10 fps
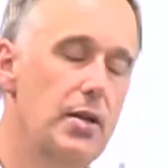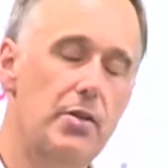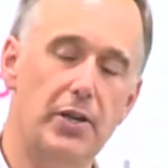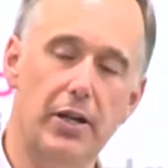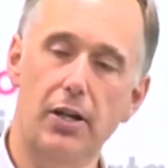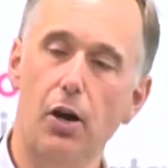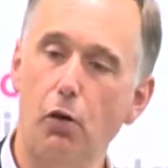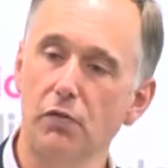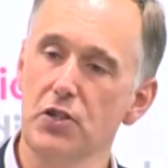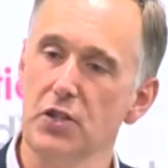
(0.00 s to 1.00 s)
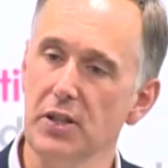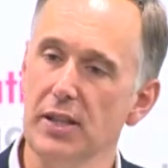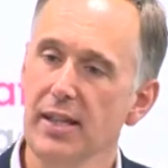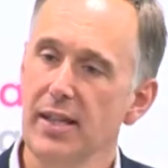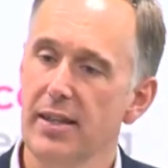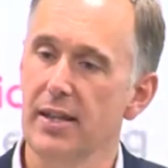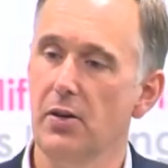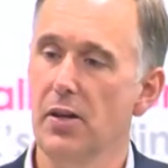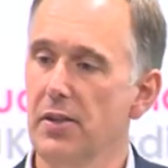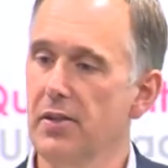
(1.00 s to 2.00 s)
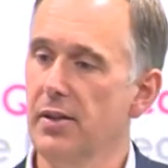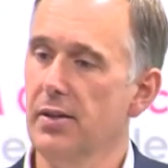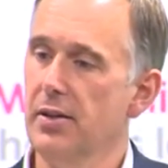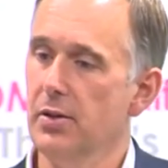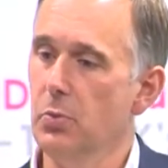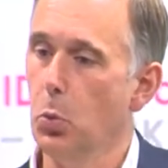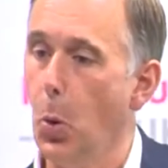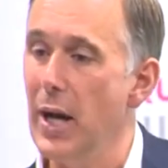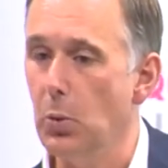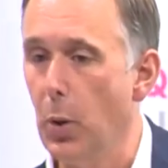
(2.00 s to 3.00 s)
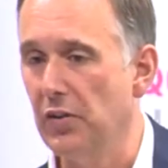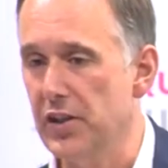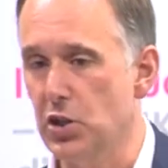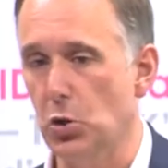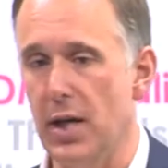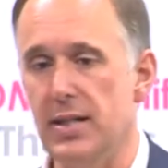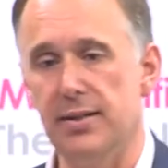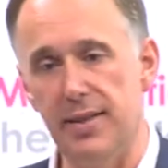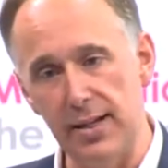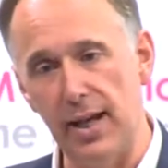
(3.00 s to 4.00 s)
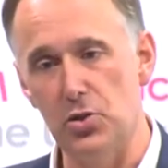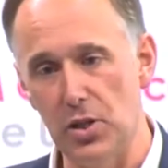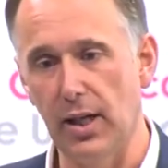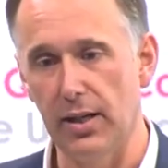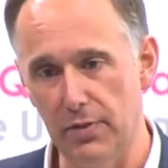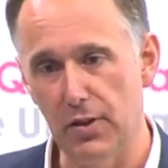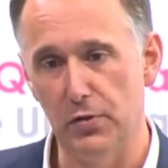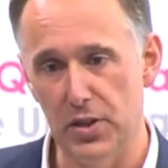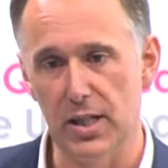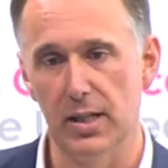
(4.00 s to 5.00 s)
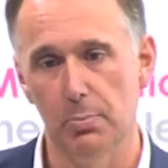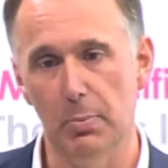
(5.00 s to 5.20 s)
that obviously the way that wealth is created then actually kind of obviously